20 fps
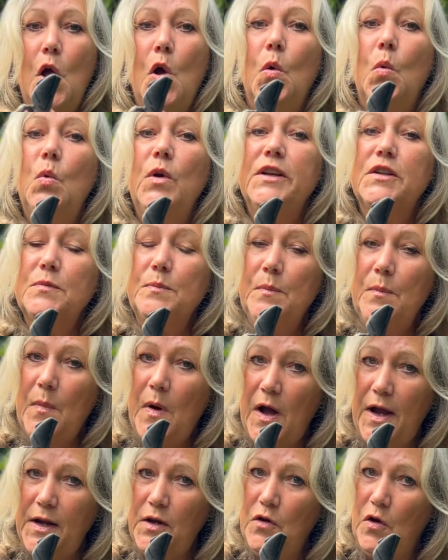which
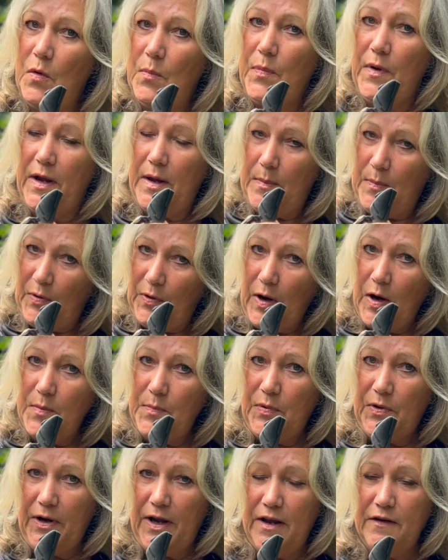might not be
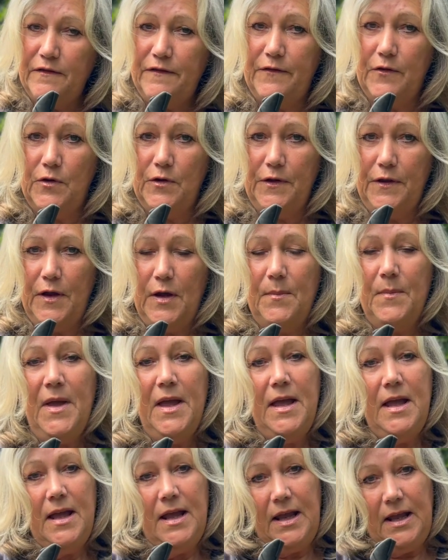appropriate for them
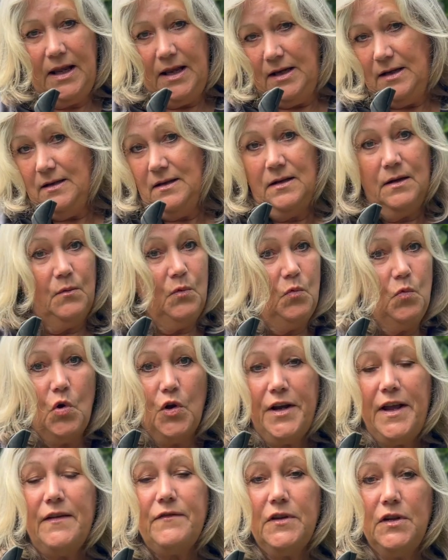in
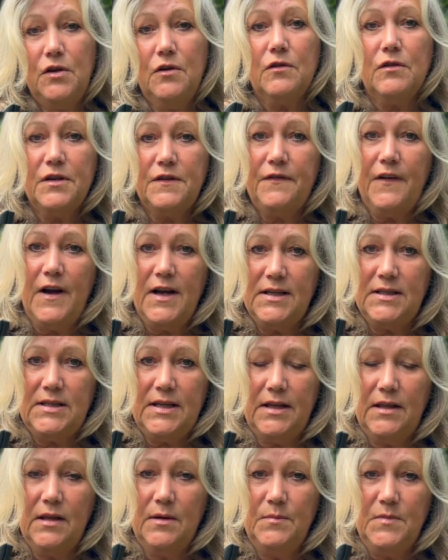whatever you're
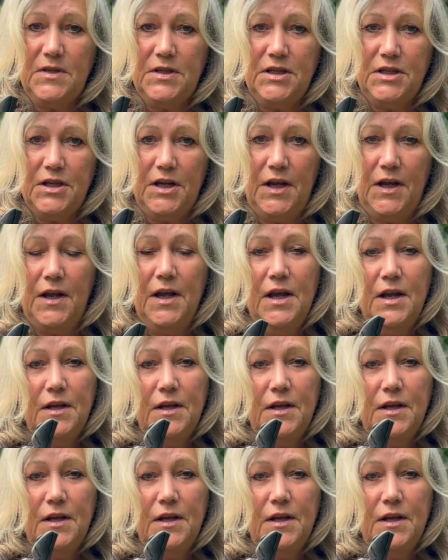advising them to do.